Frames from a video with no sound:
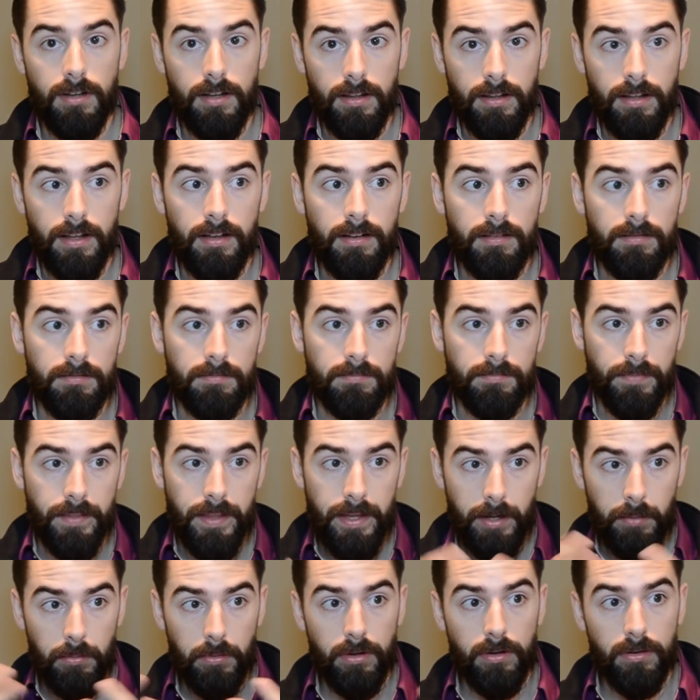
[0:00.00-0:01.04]
and then
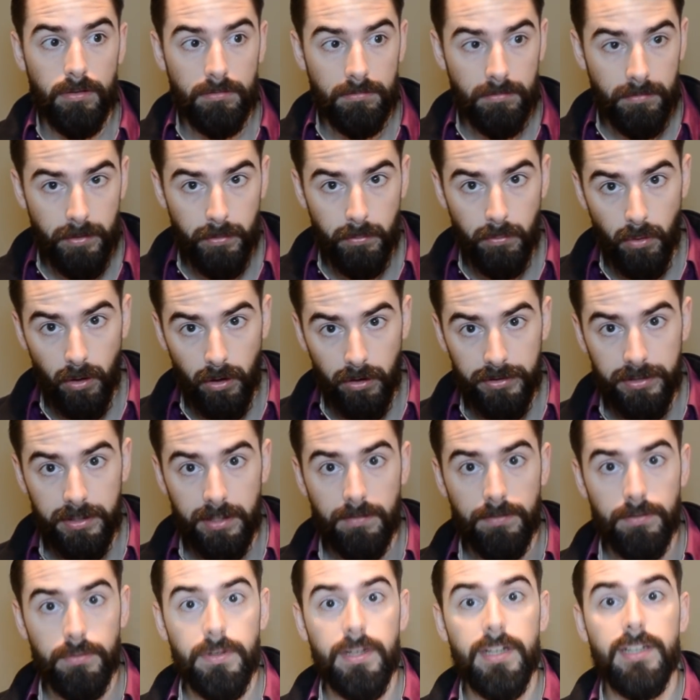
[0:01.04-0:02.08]
they were the royalty
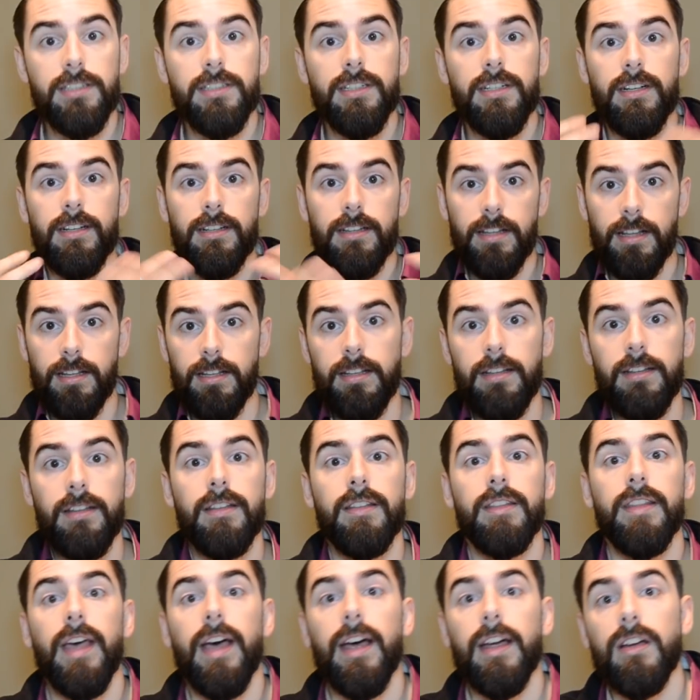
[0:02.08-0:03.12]
of the region, and then
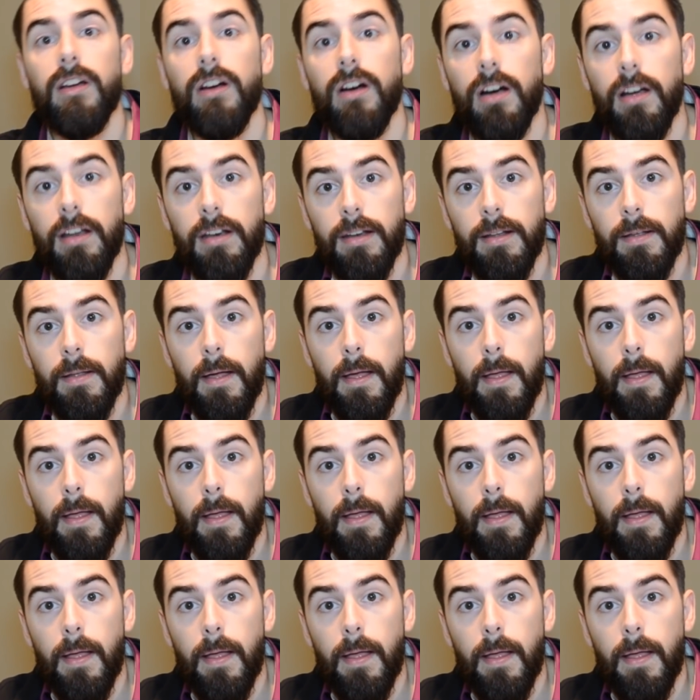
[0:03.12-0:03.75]
that got